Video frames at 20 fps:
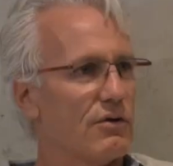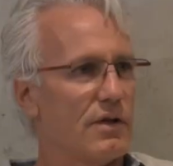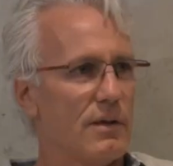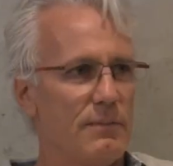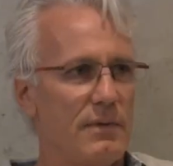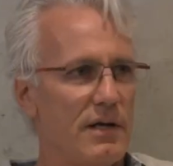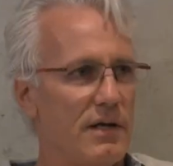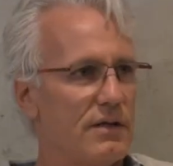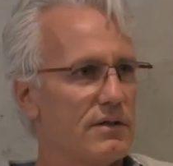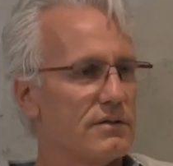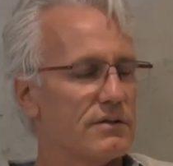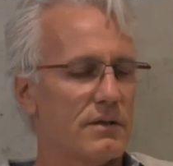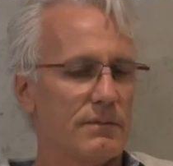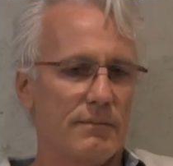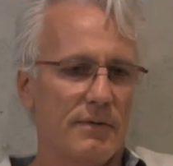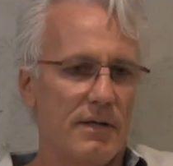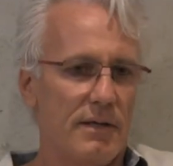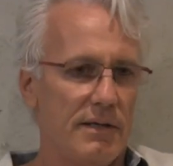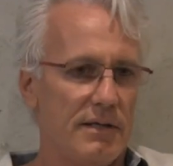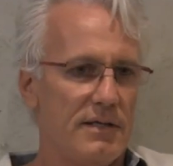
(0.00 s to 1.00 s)
look him his
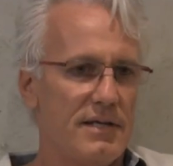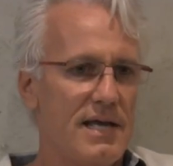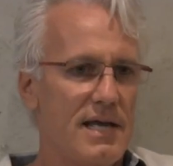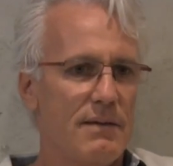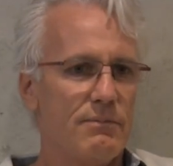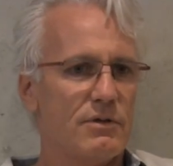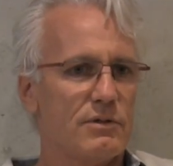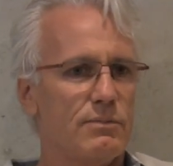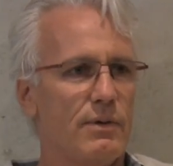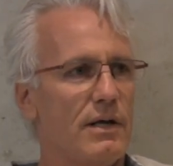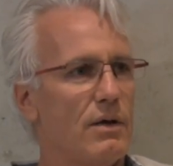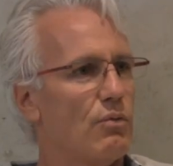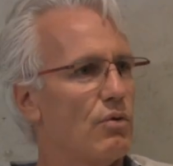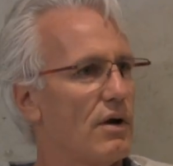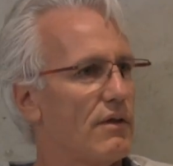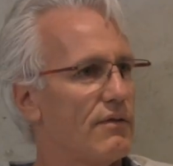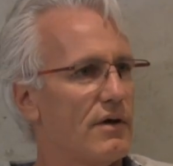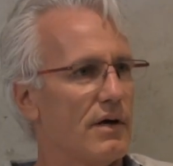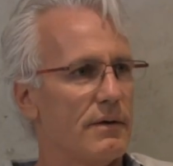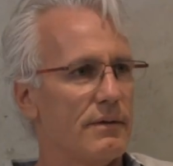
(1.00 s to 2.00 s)
at him as being
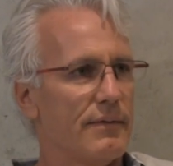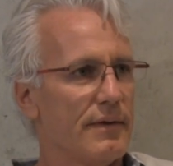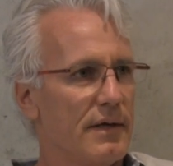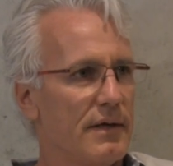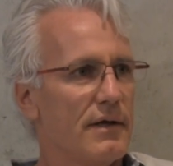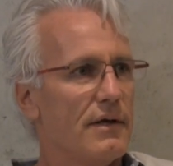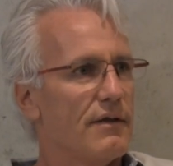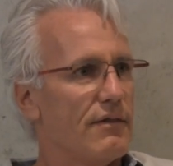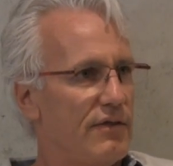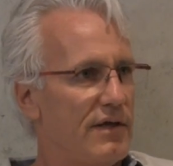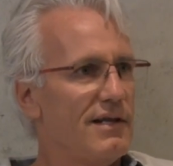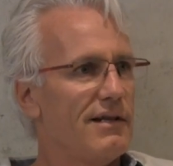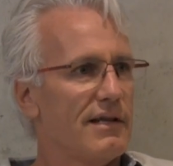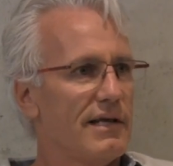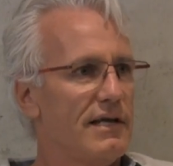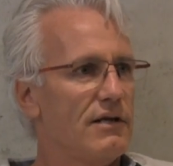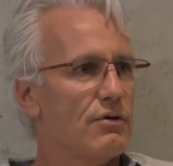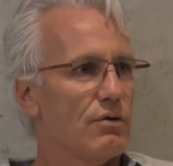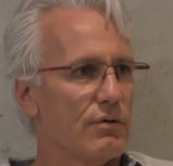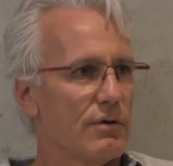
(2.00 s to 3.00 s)
one of the the
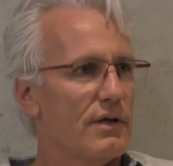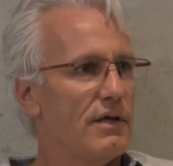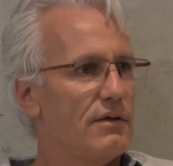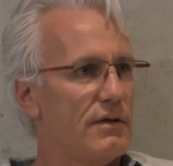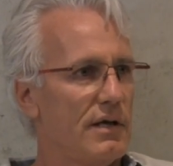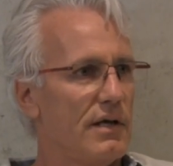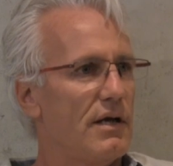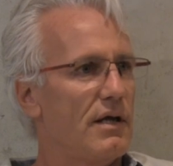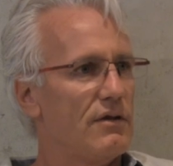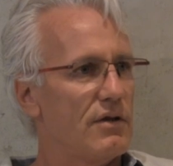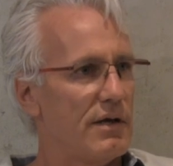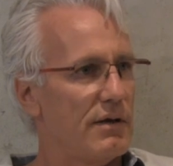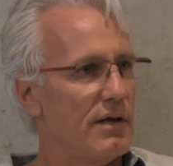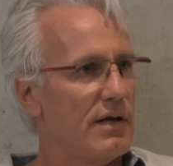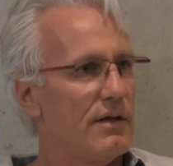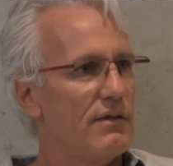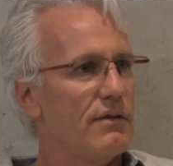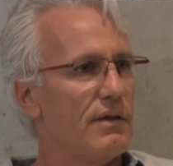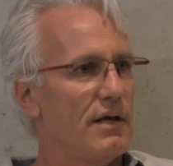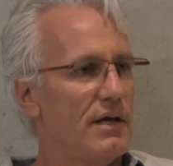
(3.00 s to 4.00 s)
leader in the in the yeah.
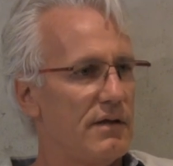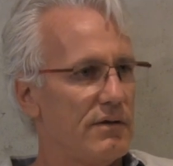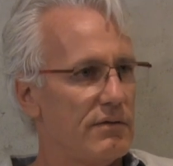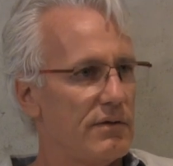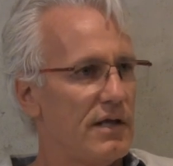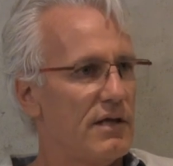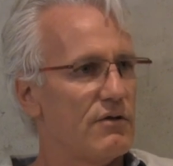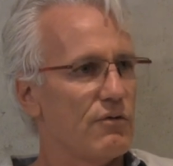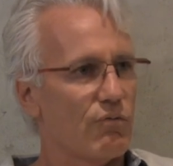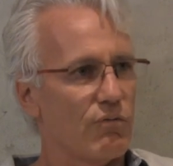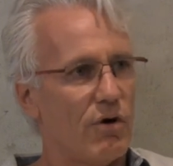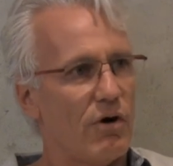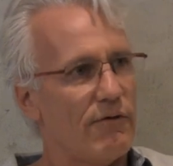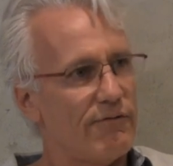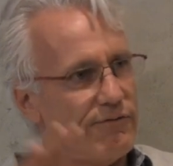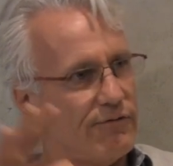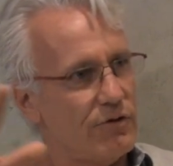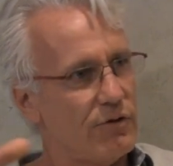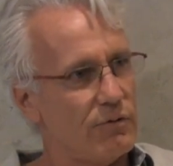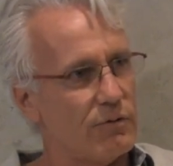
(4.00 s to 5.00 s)
in, in, in the raw
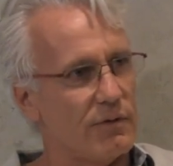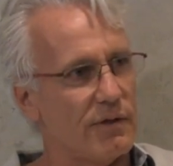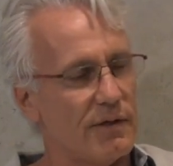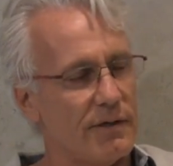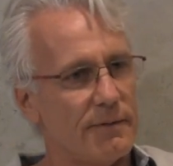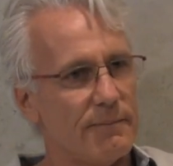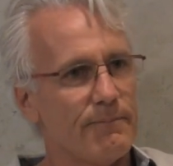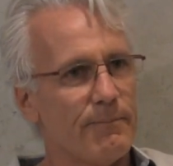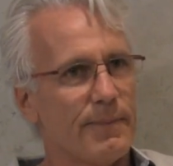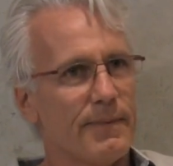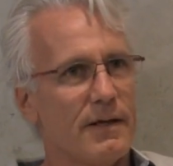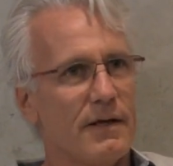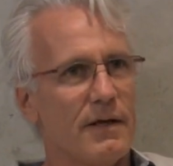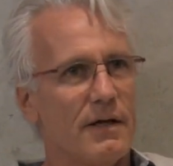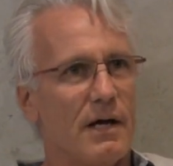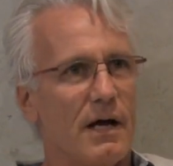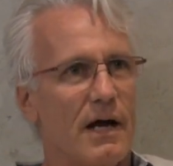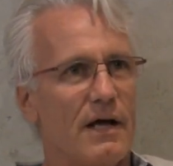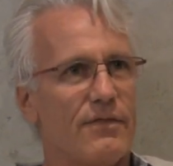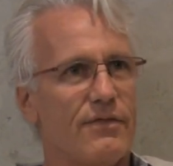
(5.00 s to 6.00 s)
food, and
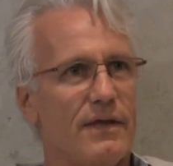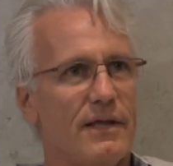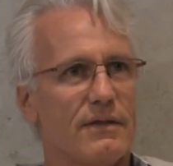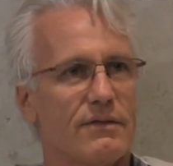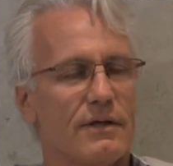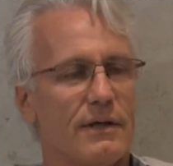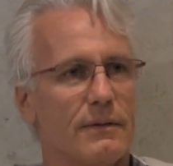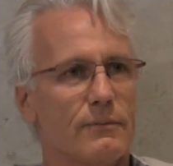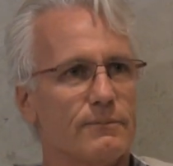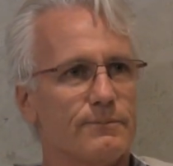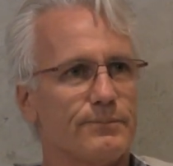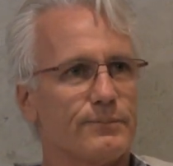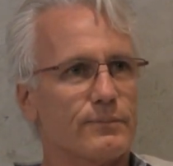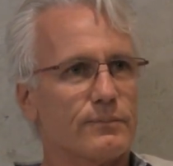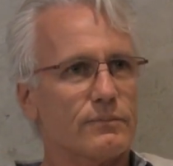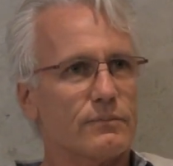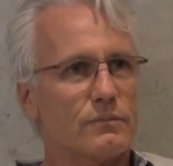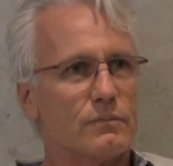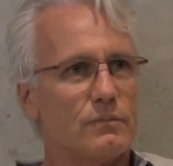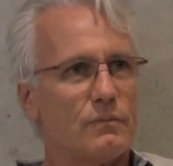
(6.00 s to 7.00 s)
I think that
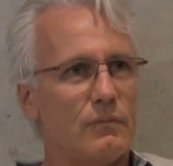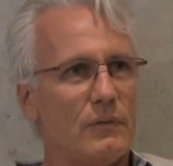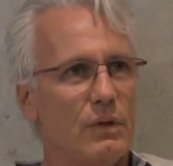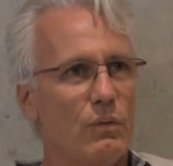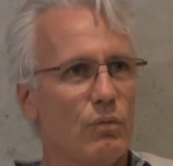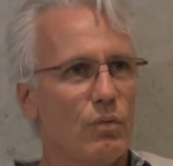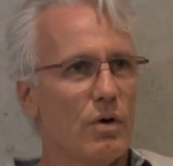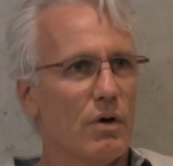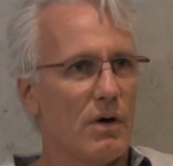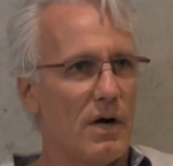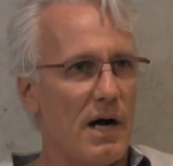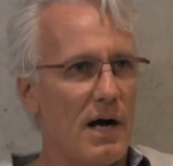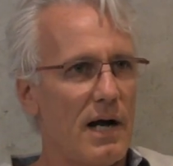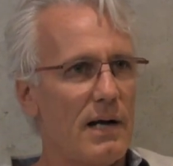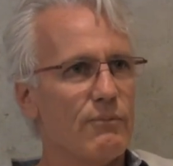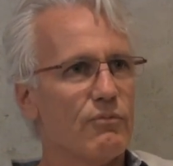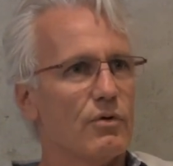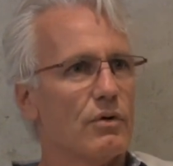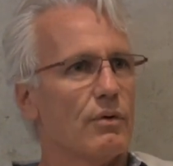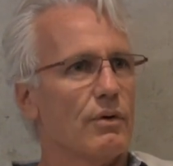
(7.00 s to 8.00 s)
where
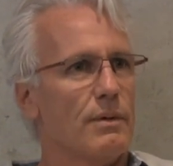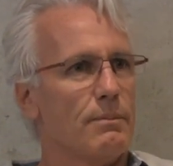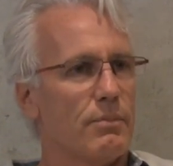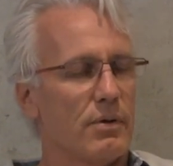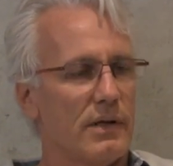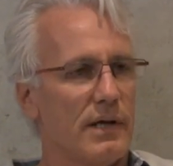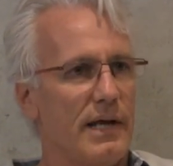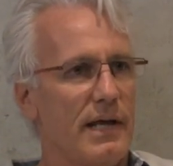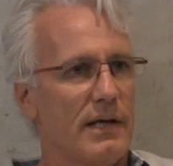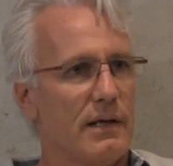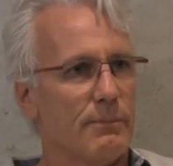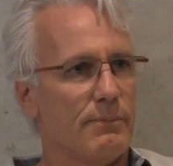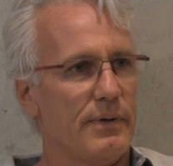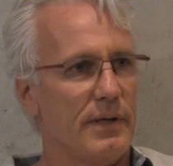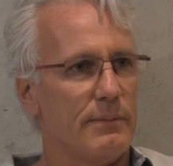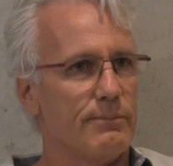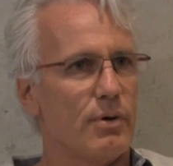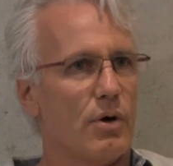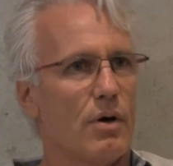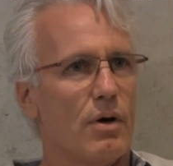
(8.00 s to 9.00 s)
I'm really playing a
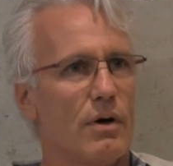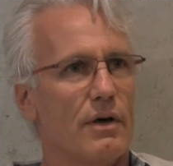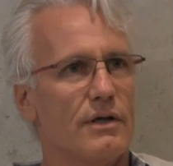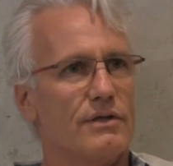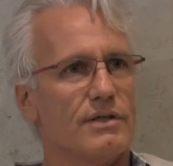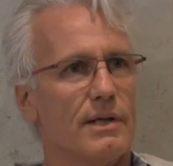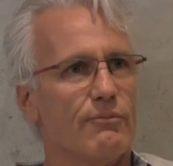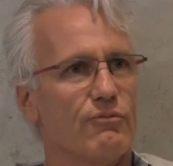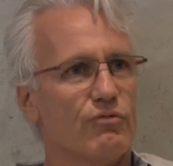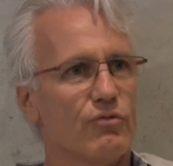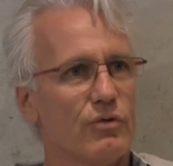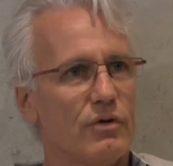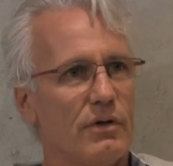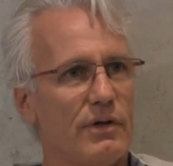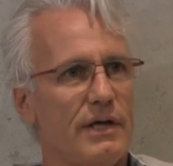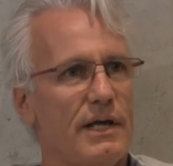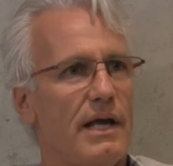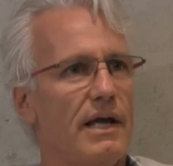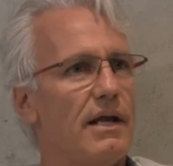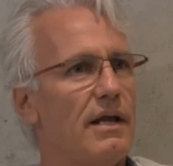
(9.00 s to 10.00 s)
big part is I'm
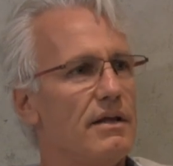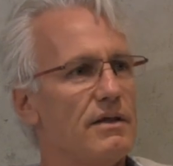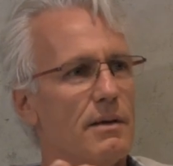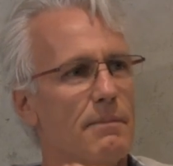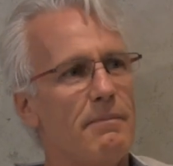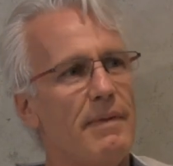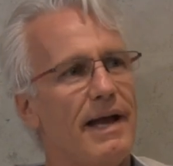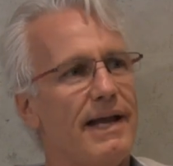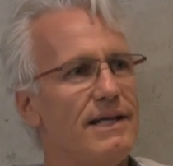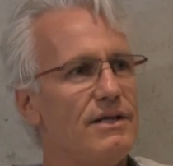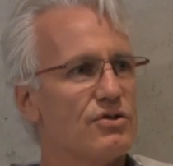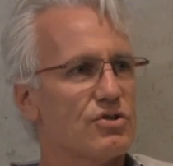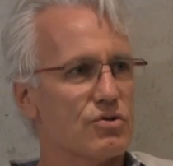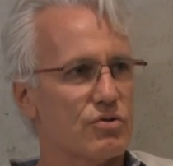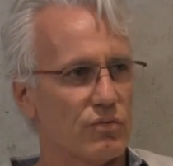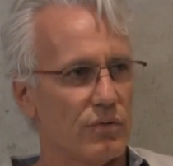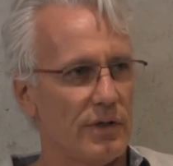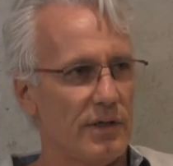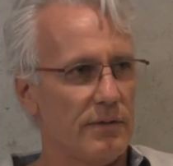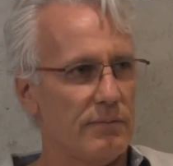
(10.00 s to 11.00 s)
really hitting the
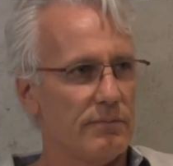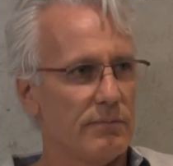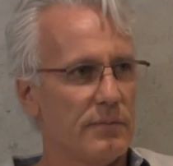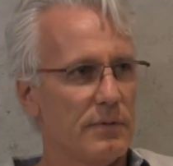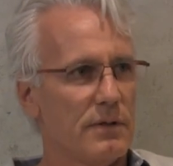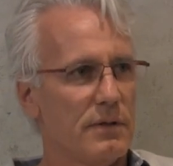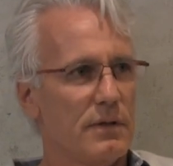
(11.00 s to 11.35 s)
mainstream